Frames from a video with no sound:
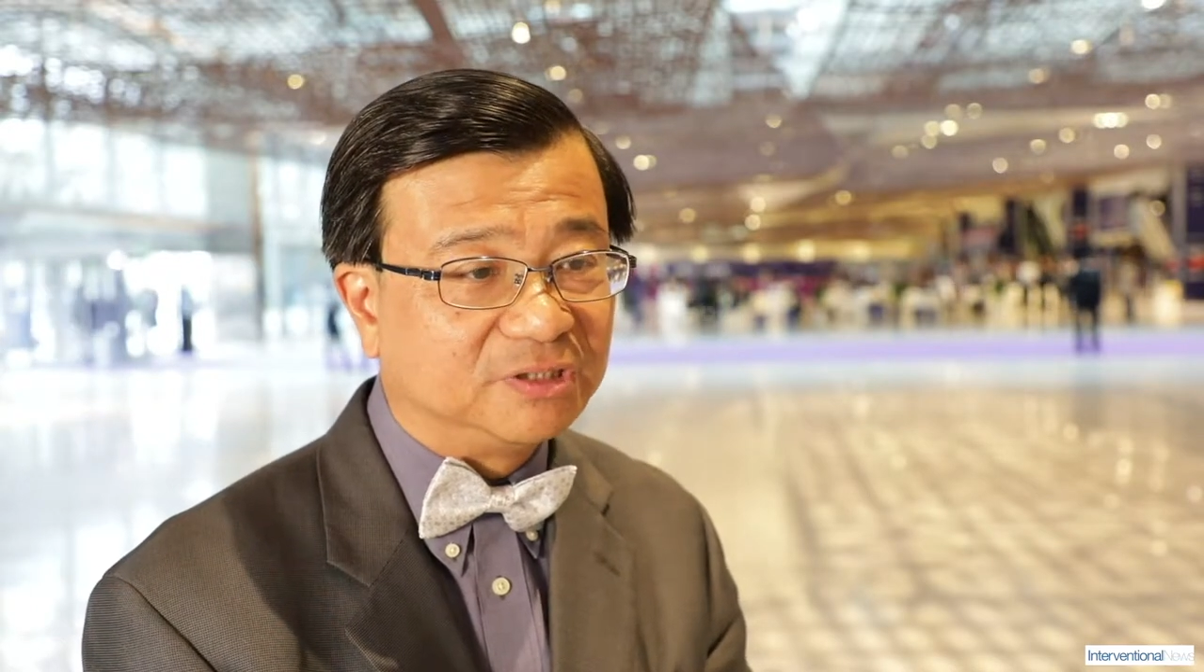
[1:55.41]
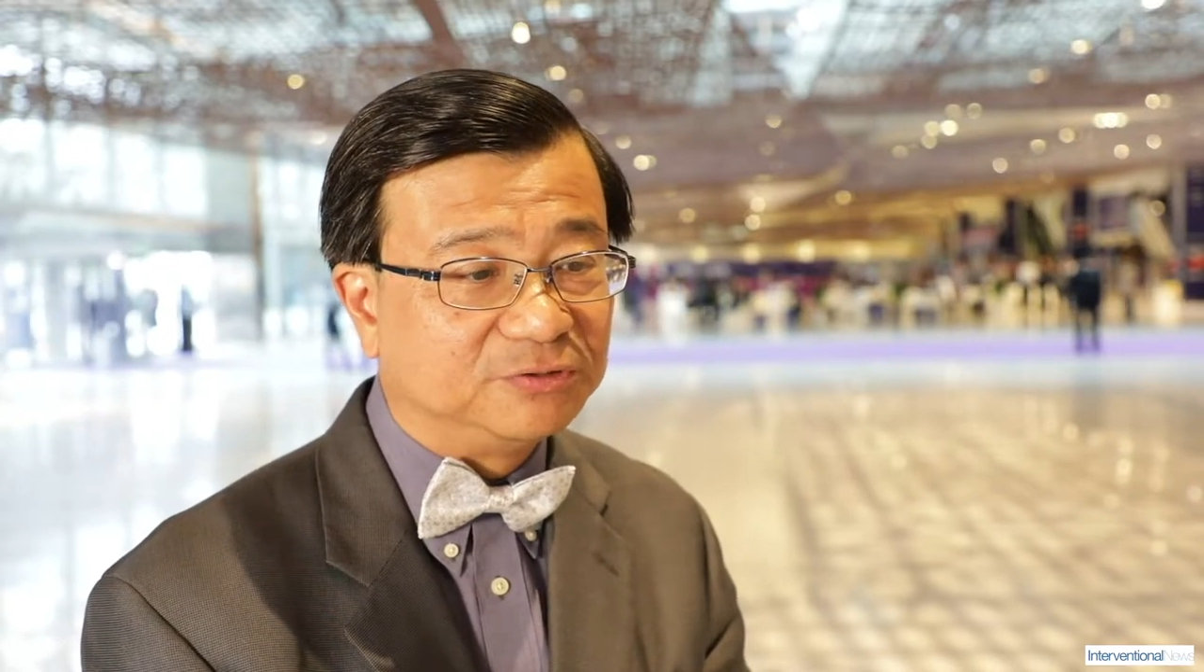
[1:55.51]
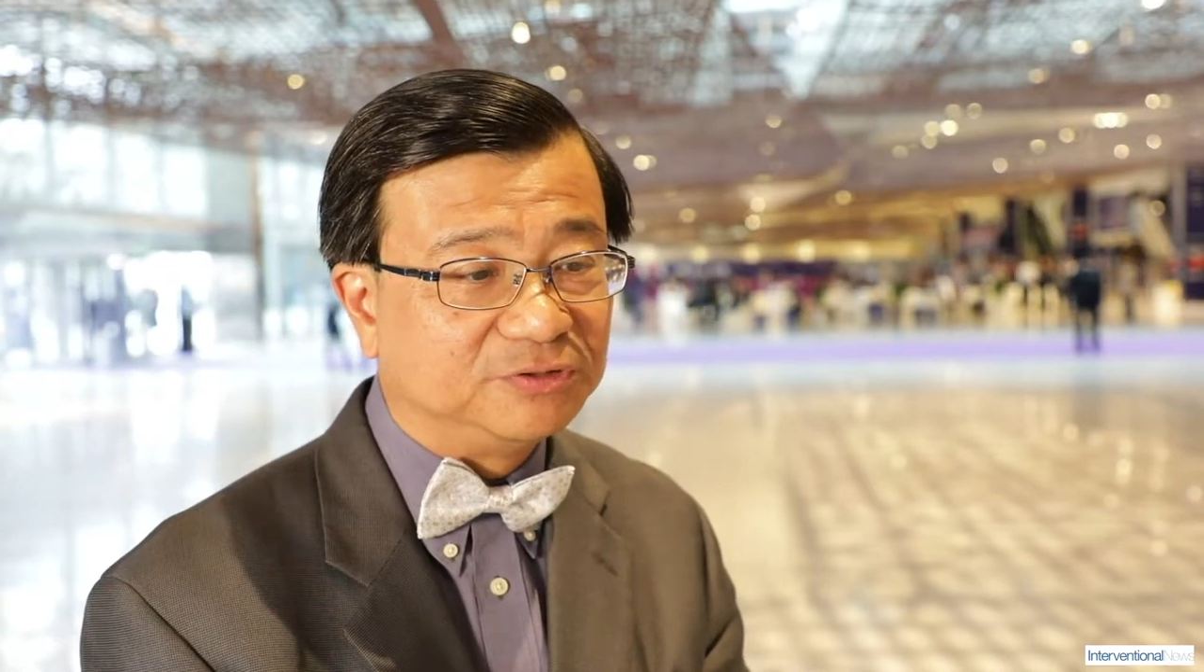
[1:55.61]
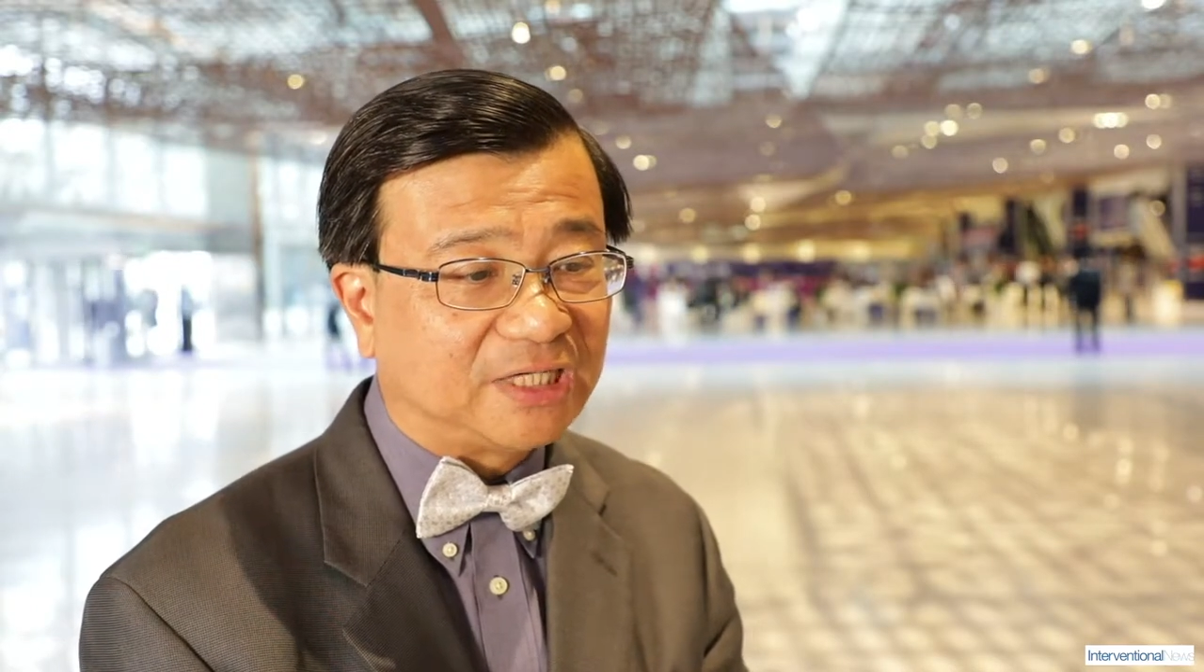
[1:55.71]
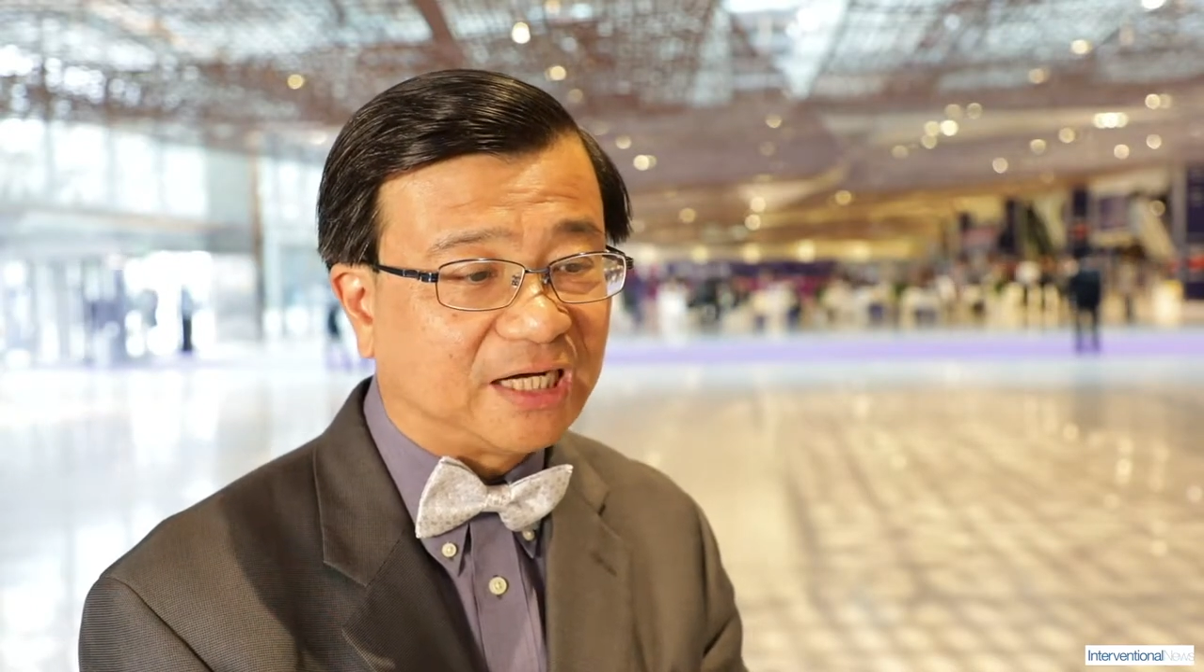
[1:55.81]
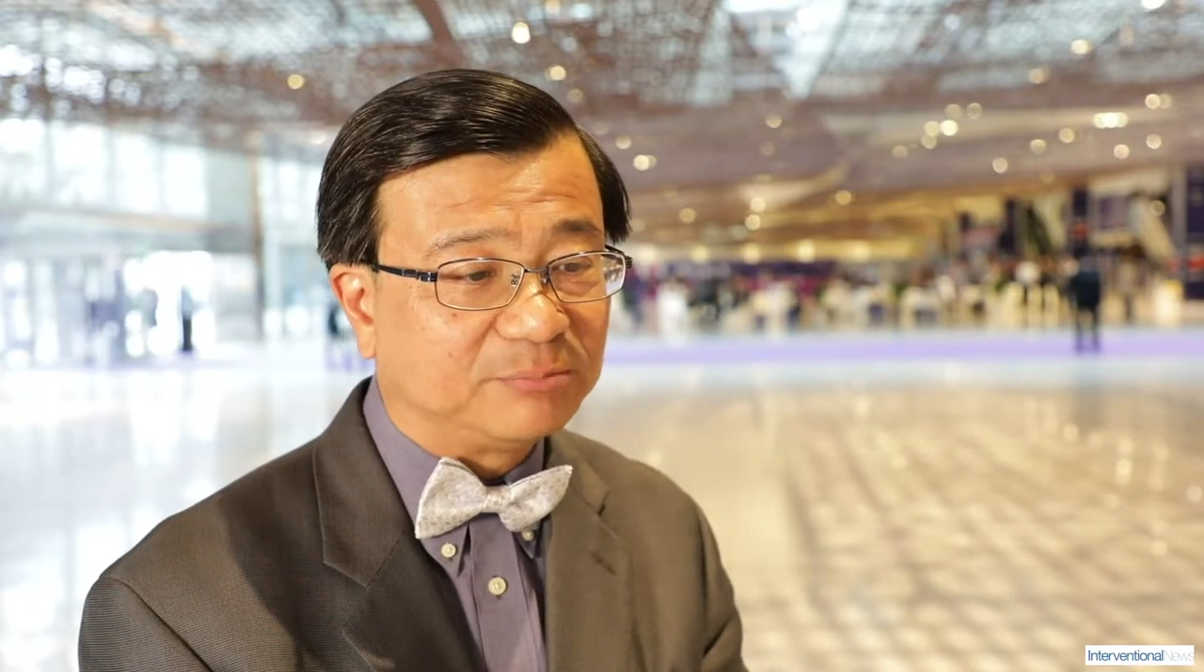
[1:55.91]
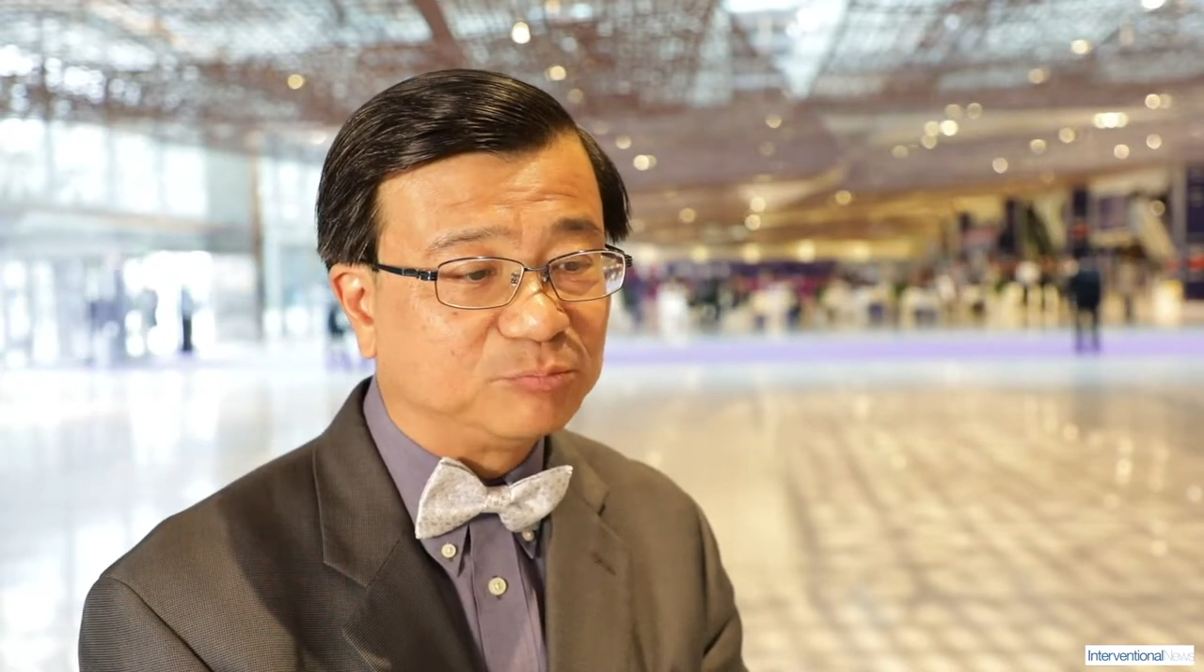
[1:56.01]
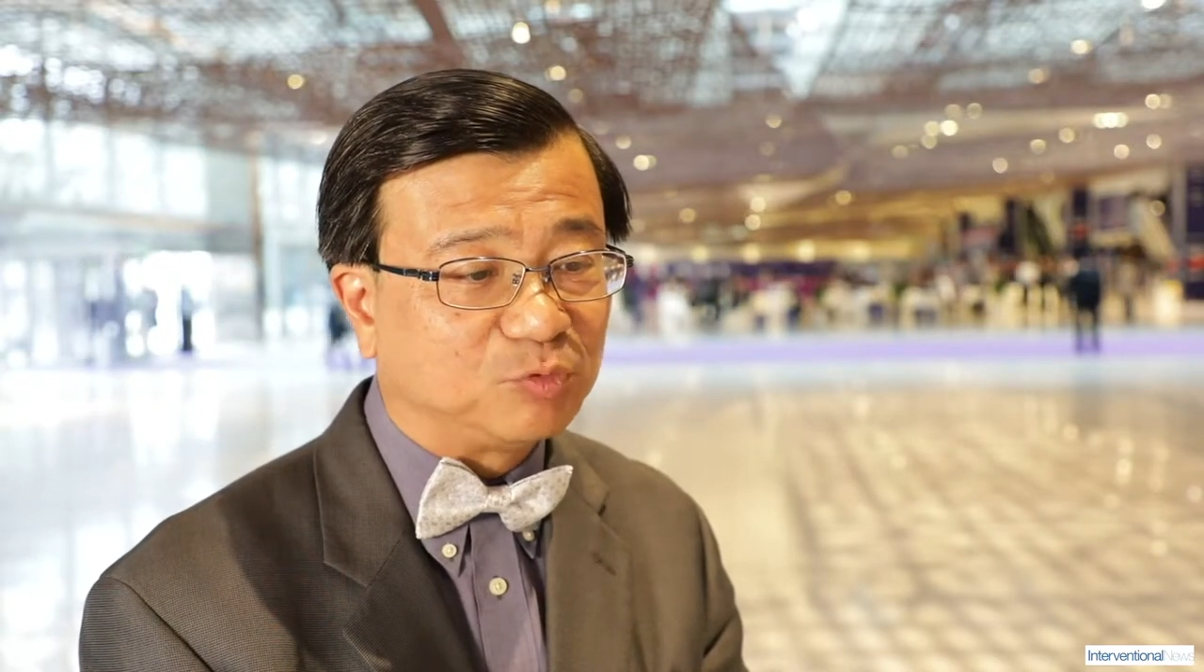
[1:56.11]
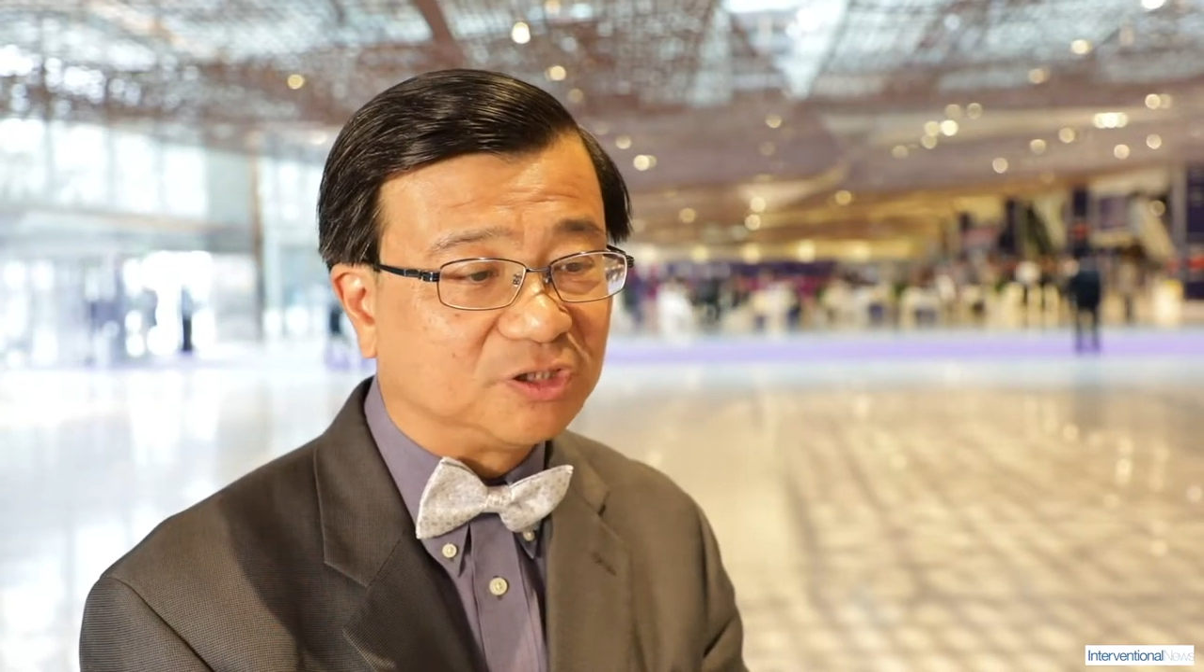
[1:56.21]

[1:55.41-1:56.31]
balloon arm